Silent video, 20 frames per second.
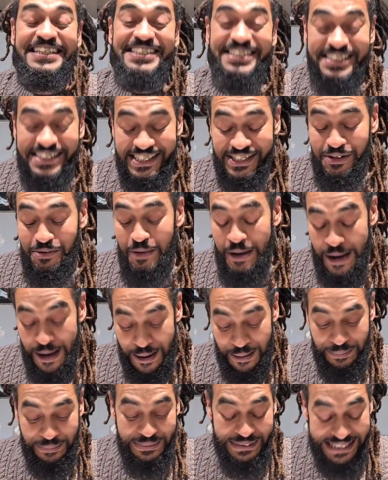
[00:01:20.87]

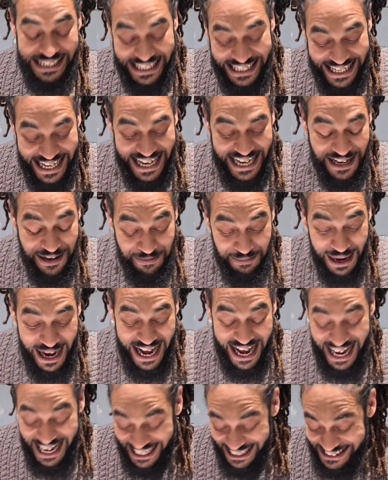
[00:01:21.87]
to get in my
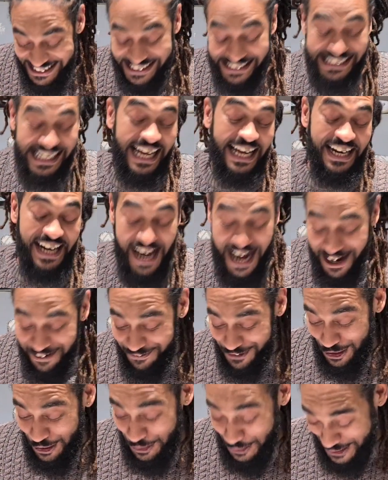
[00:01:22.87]
hands and have a
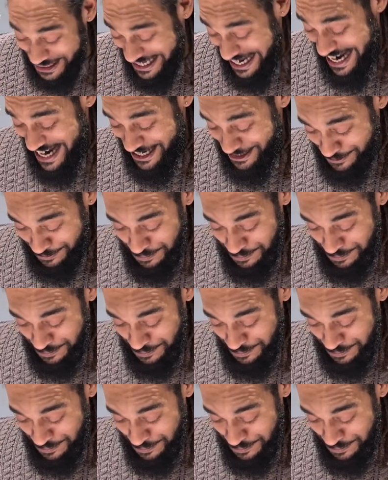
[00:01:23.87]
look at.